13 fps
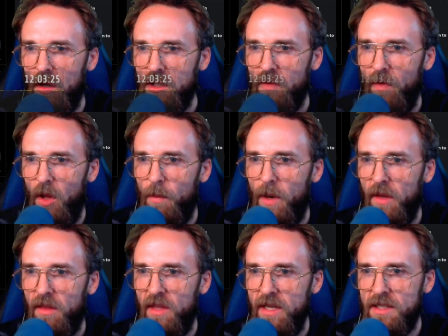Developed by
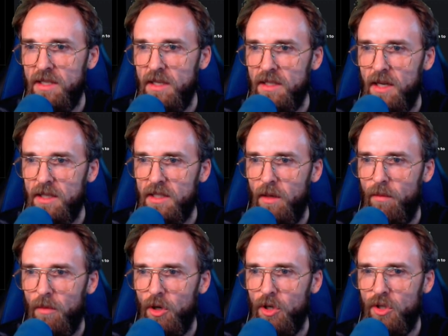Thesis, has
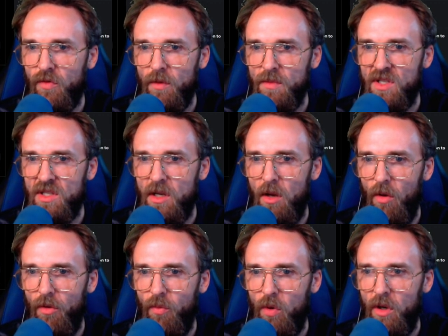emerged from
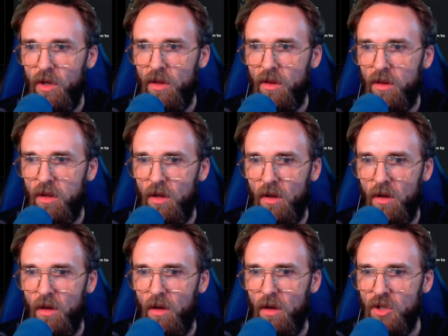stealth with
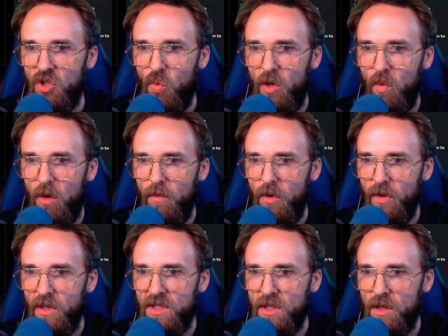twenty-one
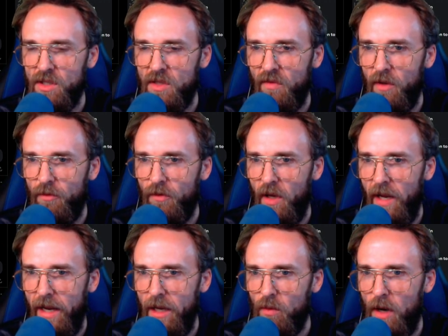million series of
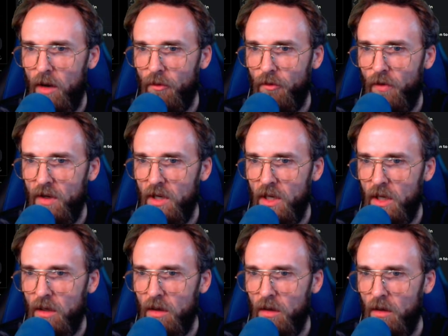A round
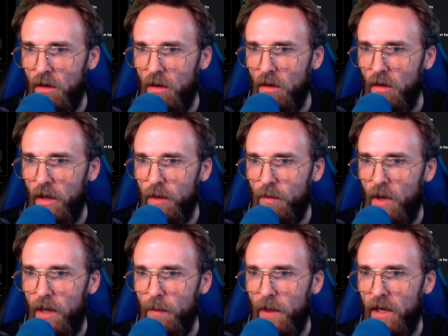funding, led
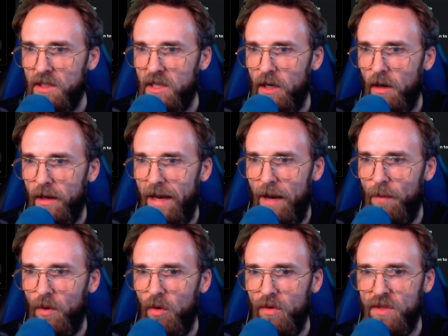by Pantera
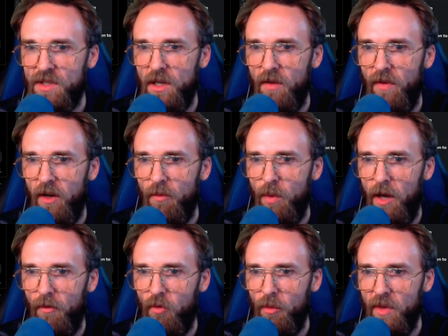Capital. This innovative
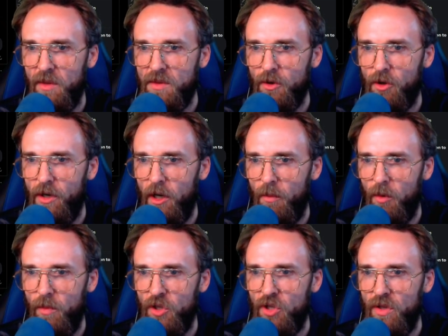platform aims to create a
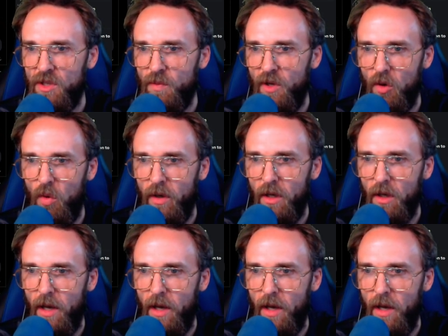permissionless Bitcoin